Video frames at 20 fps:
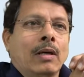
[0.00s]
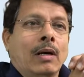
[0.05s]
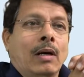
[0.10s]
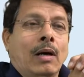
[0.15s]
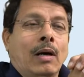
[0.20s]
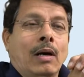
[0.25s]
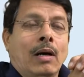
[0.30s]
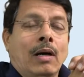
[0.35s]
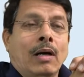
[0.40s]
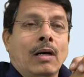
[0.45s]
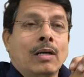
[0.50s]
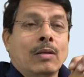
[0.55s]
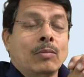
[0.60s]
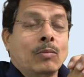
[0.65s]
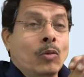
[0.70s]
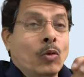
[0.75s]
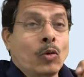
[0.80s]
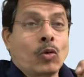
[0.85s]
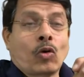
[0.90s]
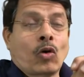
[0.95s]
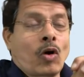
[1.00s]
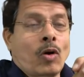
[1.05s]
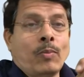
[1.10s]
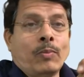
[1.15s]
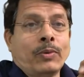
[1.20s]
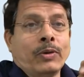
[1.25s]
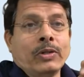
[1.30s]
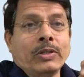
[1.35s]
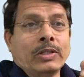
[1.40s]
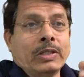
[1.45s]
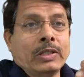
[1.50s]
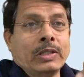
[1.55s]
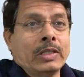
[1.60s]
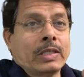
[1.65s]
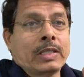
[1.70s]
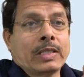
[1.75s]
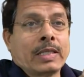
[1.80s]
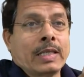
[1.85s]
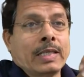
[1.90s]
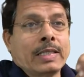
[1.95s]
are more comprehensive,
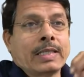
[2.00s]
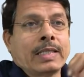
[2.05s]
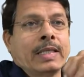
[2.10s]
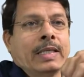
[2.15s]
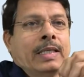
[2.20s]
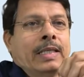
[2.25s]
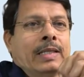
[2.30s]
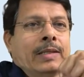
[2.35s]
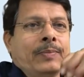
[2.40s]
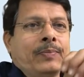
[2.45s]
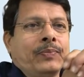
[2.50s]
just as I said,